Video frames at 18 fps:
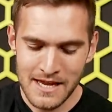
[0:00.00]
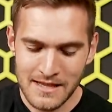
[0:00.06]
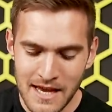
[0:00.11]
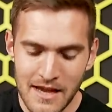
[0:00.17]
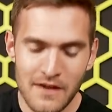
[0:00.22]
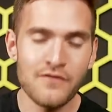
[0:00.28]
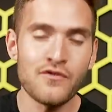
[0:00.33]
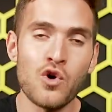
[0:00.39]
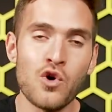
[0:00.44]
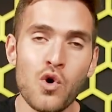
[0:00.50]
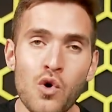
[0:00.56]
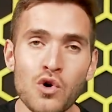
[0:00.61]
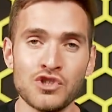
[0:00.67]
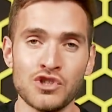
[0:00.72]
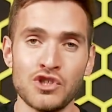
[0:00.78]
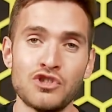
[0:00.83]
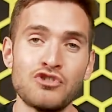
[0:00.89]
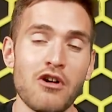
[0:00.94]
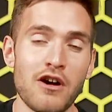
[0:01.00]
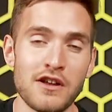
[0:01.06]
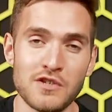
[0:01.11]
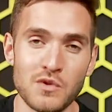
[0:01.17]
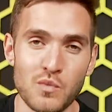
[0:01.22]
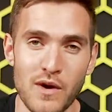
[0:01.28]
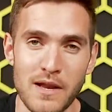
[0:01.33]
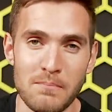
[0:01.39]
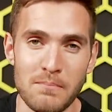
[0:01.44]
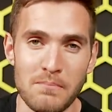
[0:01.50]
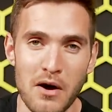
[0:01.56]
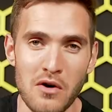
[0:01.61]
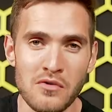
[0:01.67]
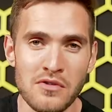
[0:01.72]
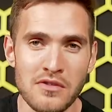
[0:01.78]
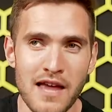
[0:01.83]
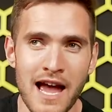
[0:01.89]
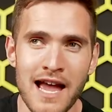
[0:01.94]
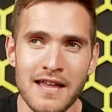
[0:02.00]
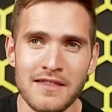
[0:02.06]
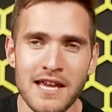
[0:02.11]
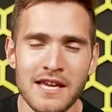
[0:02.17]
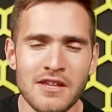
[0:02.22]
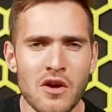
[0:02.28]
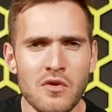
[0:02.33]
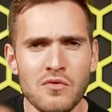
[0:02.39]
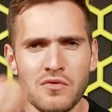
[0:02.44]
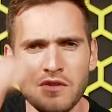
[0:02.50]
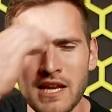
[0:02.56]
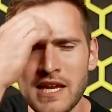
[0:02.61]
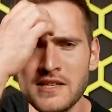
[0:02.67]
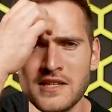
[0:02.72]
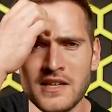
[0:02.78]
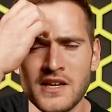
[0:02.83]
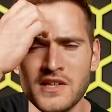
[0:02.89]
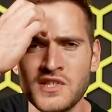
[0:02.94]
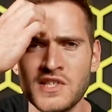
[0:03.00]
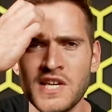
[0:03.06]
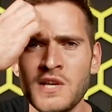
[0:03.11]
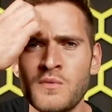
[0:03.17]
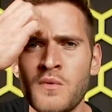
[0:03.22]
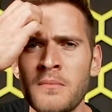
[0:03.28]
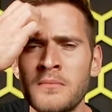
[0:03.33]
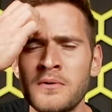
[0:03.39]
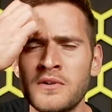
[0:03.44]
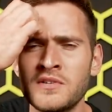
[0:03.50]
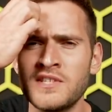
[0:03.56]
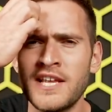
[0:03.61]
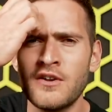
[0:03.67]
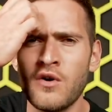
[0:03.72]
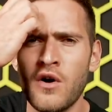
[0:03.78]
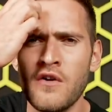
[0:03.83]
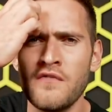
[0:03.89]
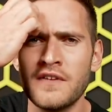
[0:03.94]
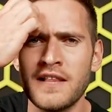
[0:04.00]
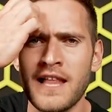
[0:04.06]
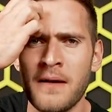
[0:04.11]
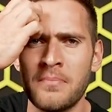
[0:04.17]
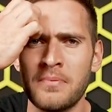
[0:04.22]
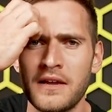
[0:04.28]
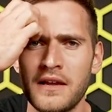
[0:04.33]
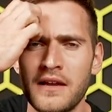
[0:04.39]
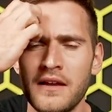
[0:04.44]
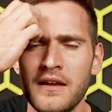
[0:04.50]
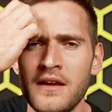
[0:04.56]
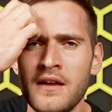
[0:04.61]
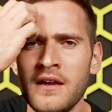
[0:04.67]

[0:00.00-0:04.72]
They, of course, should try to win both, and they don't need to concede one because they're not overlapping.